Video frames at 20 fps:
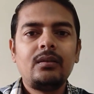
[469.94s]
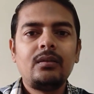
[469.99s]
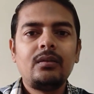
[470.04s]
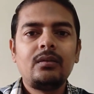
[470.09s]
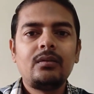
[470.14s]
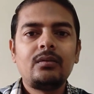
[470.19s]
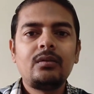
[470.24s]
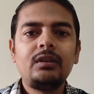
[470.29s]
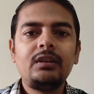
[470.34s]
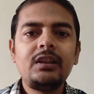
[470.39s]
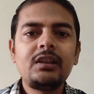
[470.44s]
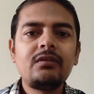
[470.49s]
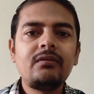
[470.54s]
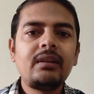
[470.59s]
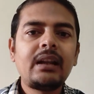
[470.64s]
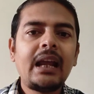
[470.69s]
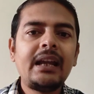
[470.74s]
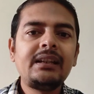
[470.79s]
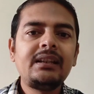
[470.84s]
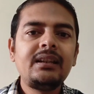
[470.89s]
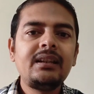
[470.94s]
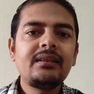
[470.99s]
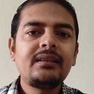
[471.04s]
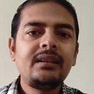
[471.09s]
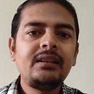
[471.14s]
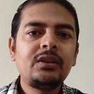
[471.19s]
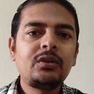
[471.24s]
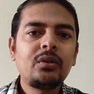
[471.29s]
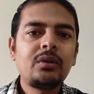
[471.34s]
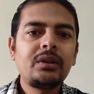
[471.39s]
So this variety is
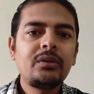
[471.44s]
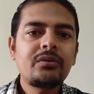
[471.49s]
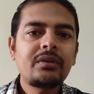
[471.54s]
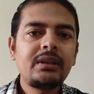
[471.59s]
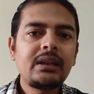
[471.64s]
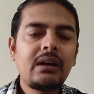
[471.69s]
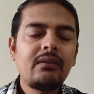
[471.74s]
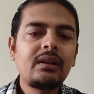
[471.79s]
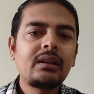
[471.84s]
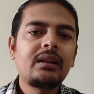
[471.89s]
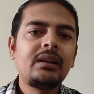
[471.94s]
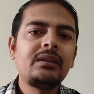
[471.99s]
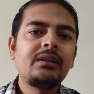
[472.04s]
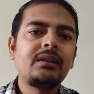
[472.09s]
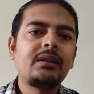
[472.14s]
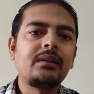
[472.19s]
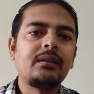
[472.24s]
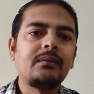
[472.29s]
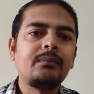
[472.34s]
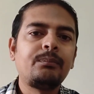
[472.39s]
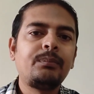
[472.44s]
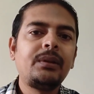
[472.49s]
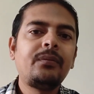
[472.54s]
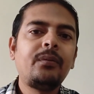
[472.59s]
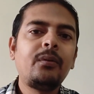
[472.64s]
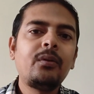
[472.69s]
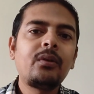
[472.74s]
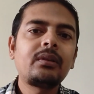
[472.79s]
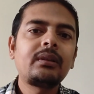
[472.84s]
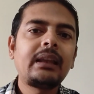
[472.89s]
introduced in our country.
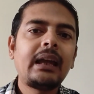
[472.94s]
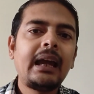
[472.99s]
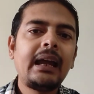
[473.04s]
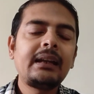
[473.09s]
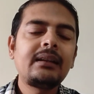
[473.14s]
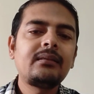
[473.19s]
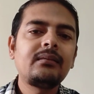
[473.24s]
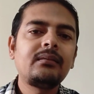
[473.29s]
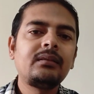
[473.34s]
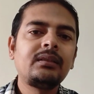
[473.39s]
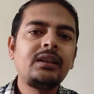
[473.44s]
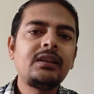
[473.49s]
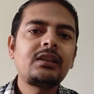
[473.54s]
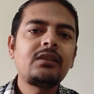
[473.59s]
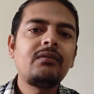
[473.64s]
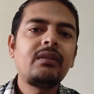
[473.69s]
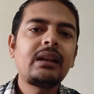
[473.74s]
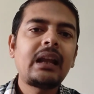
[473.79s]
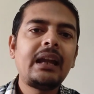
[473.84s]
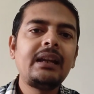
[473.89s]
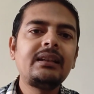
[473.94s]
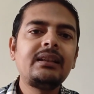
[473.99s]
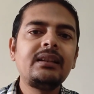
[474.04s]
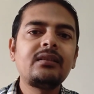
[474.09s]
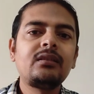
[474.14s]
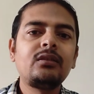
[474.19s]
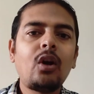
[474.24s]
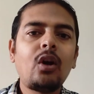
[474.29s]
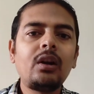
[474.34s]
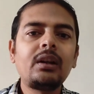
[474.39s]
Before that, this variety
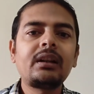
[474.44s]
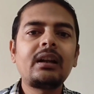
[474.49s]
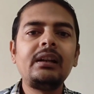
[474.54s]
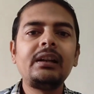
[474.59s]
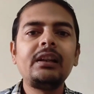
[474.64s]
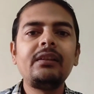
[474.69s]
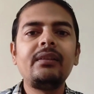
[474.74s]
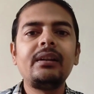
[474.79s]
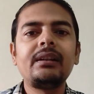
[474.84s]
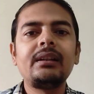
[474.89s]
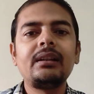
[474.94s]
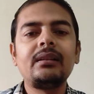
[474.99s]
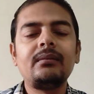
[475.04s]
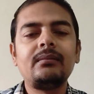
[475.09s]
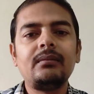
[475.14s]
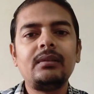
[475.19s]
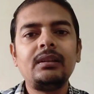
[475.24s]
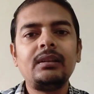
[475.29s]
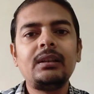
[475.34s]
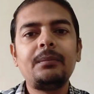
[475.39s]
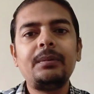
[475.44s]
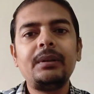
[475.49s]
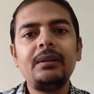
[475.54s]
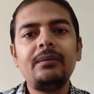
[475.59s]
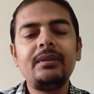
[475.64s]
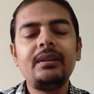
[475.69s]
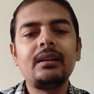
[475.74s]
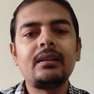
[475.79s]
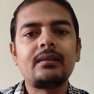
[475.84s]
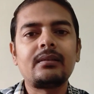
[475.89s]
is not cultivated in the
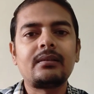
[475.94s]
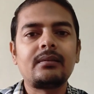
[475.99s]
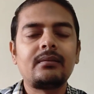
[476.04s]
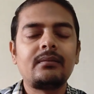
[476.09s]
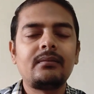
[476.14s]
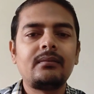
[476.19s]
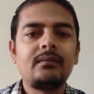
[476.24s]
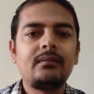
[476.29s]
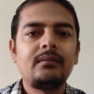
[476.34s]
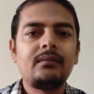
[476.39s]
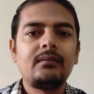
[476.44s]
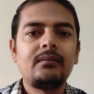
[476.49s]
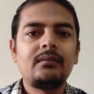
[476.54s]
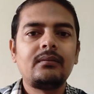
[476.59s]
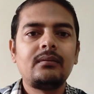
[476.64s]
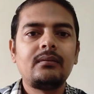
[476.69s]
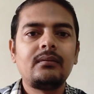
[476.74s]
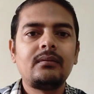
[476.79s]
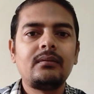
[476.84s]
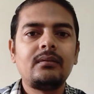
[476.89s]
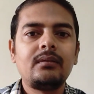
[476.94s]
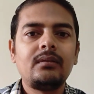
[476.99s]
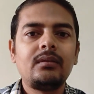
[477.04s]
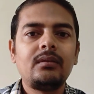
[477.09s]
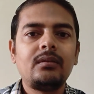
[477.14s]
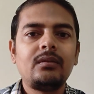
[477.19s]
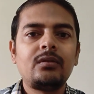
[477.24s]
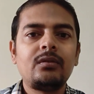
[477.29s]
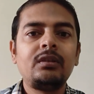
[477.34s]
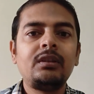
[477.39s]
previous.
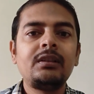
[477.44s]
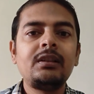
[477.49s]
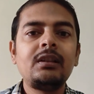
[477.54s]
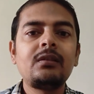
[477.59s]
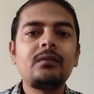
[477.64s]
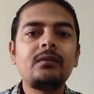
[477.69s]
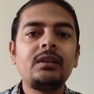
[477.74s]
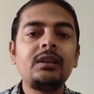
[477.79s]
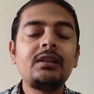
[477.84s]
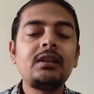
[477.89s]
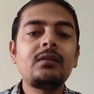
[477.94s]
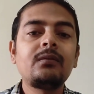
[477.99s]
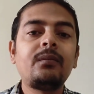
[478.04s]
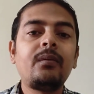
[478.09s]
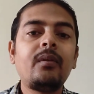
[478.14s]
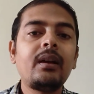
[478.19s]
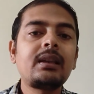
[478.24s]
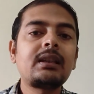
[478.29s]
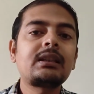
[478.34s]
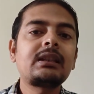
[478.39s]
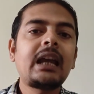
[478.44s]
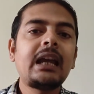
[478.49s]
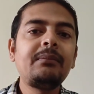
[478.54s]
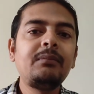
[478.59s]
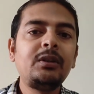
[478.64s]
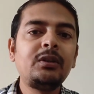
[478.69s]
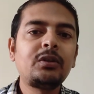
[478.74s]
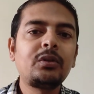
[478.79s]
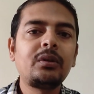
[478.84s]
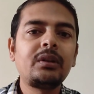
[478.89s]
So this is first time
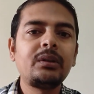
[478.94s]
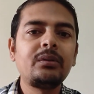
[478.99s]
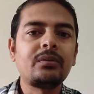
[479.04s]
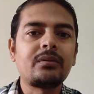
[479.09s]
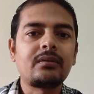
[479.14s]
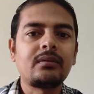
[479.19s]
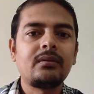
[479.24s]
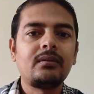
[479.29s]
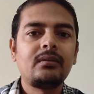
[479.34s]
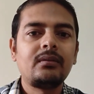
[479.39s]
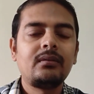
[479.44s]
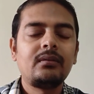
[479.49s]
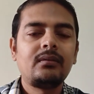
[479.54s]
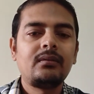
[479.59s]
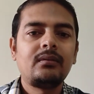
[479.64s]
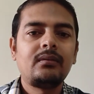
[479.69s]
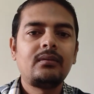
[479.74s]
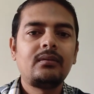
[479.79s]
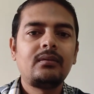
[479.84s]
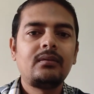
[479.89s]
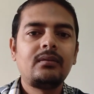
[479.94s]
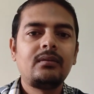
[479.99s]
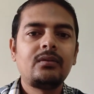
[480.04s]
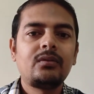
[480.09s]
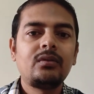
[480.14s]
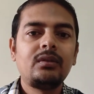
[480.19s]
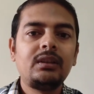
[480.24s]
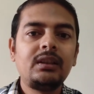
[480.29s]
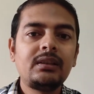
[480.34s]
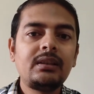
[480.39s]
introduced.
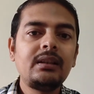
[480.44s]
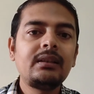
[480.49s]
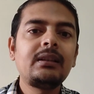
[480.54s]
So this is